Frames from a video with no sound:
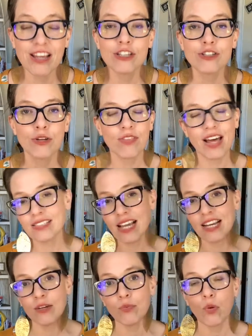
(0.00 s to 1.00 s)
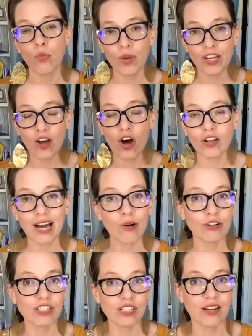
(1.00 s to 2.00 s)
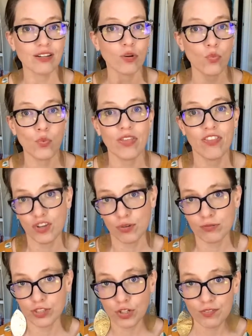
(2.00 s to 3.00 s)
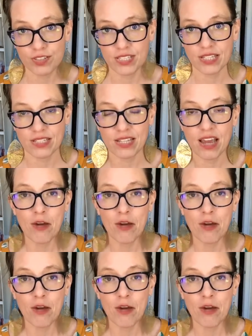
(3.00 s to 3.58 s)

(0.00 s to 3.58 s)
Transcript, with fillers: So that's kind of what we call our done with you services,